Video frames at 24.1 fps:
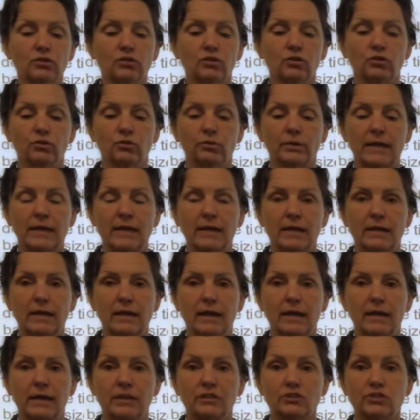green
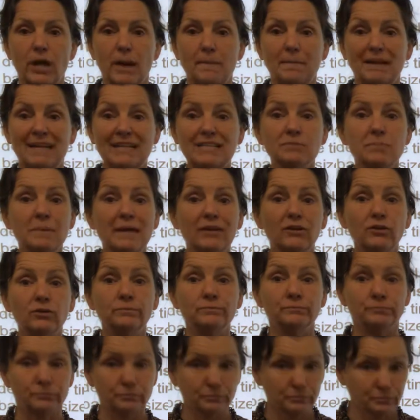Japanese beetle.
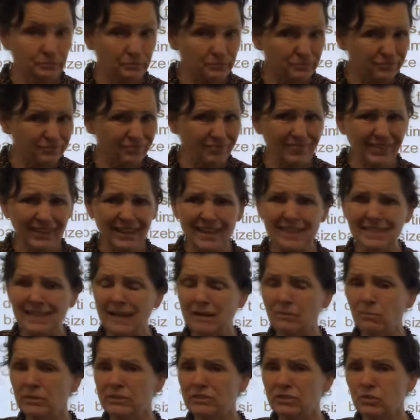And that
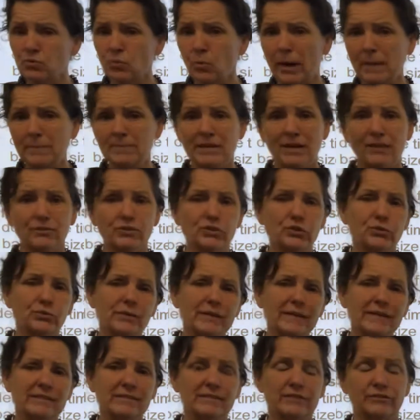one just wipes out
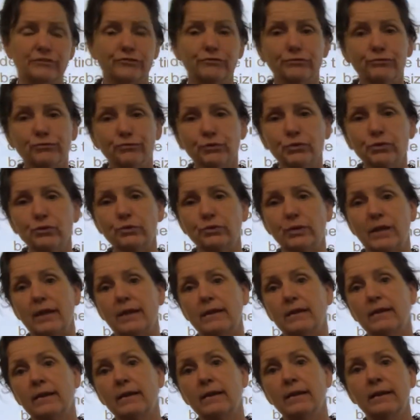trees and fruit,
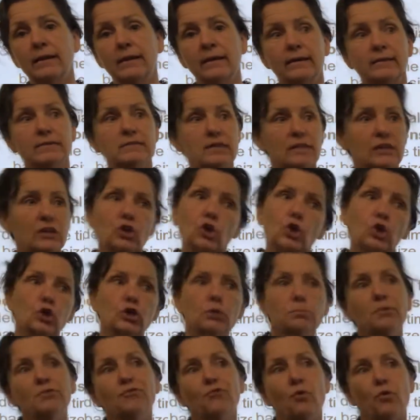and it's a little
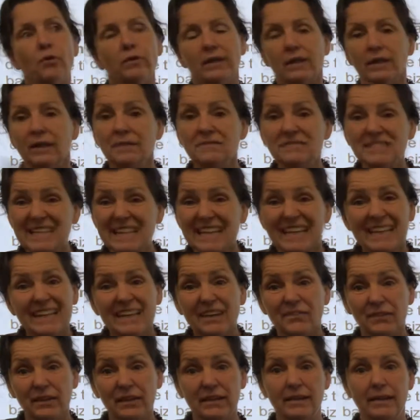herbivore that loves to eat
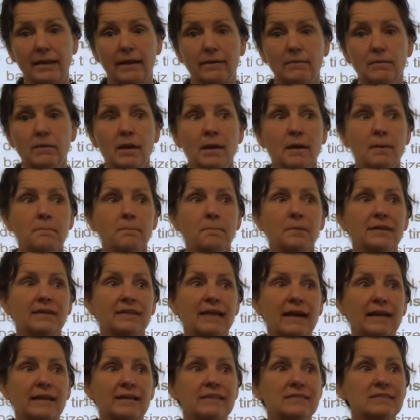everything. But
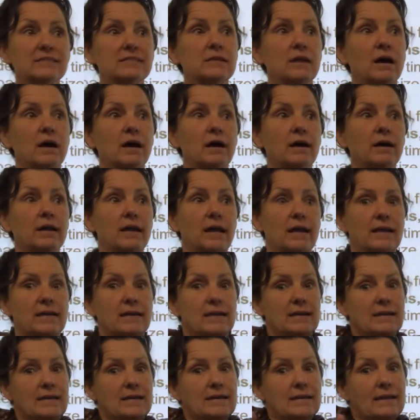that is not a
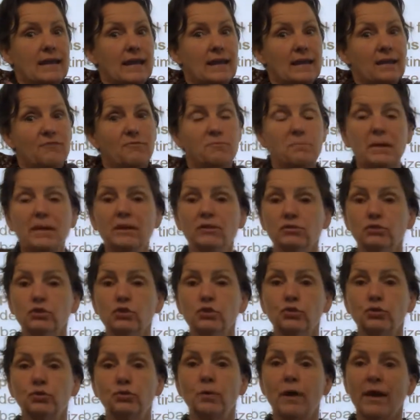native beetle
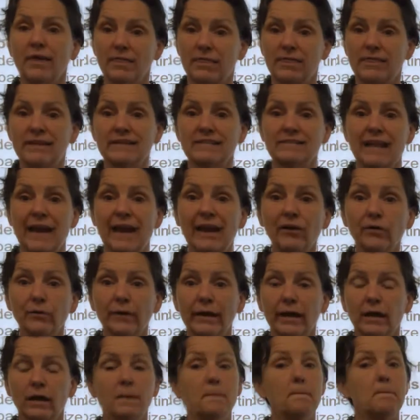to this
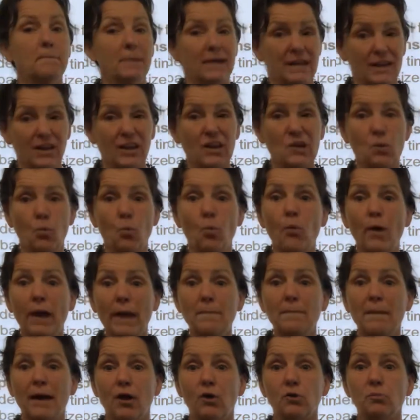area, but it can wipe
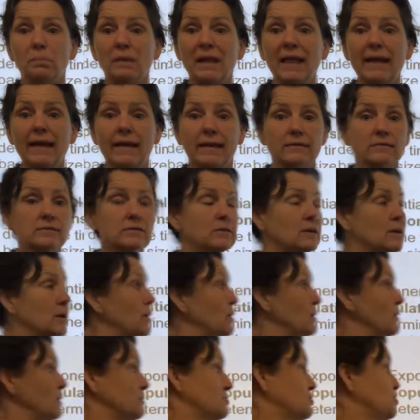out plants.
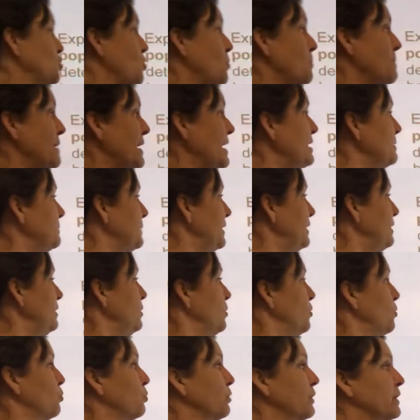So maybe
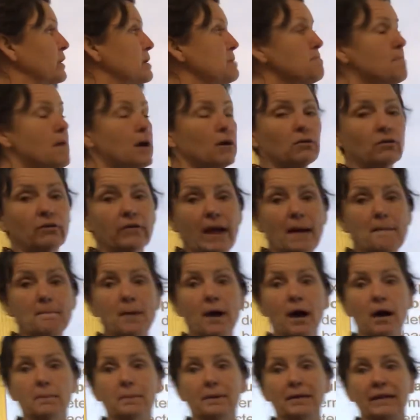we're going to model that
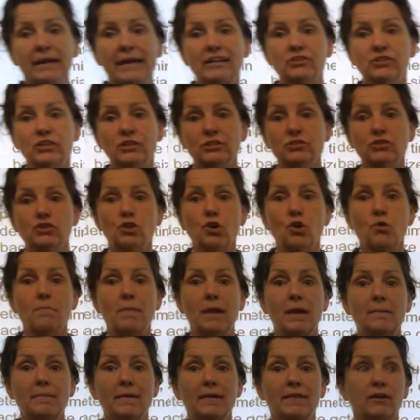population. So
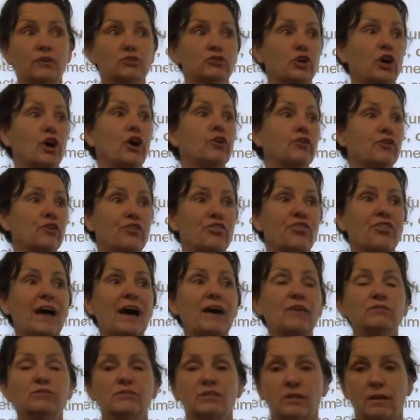maybe there's
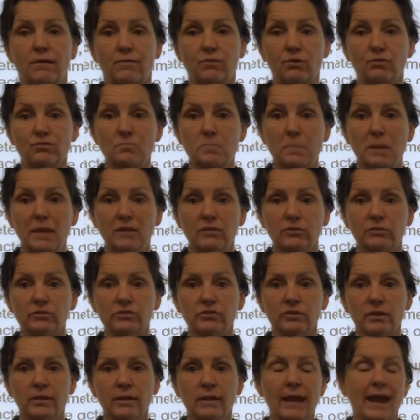100,000 of those beetles,
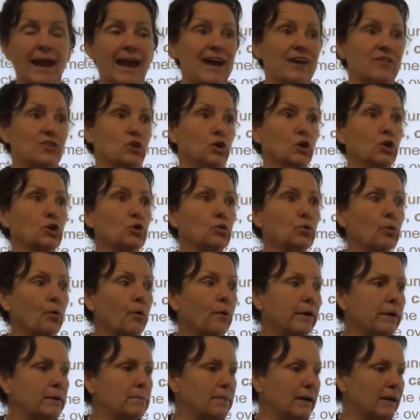and they're
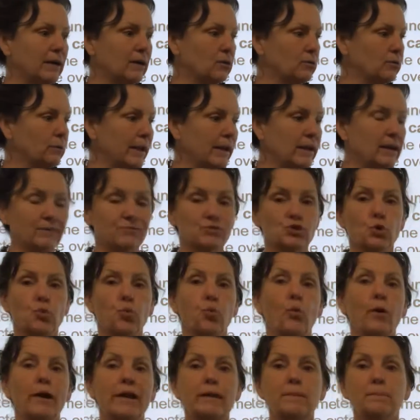growing by a rate of
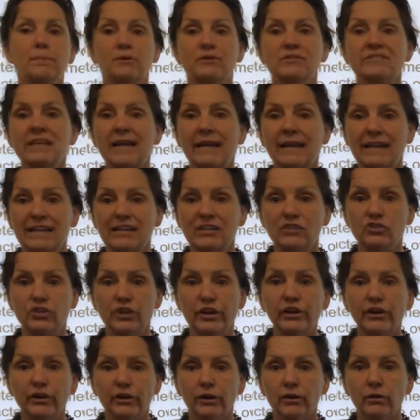20% each
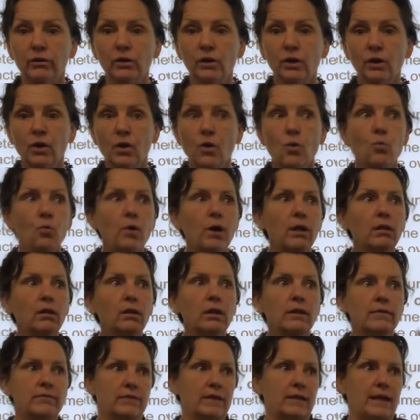year. Well,
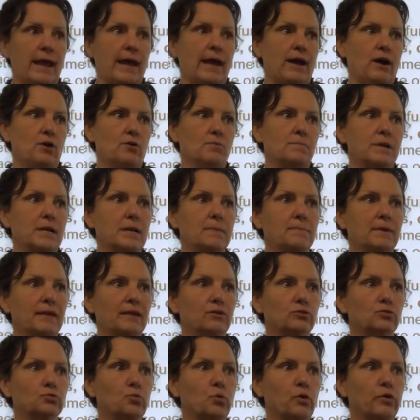then how many
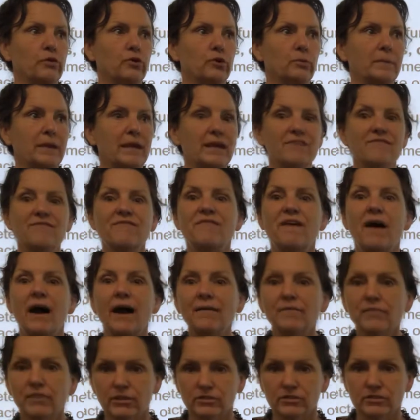beetles will there be in
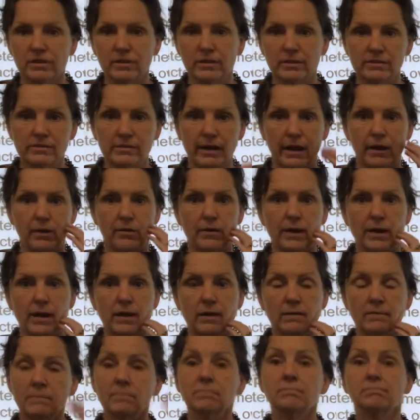5 years in this area?
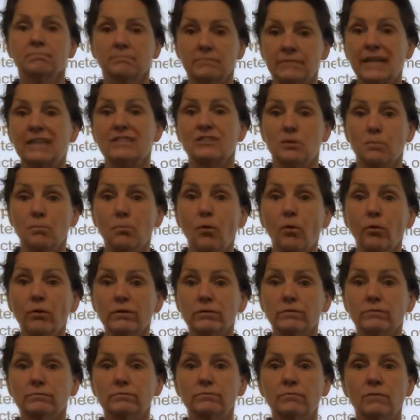That's important.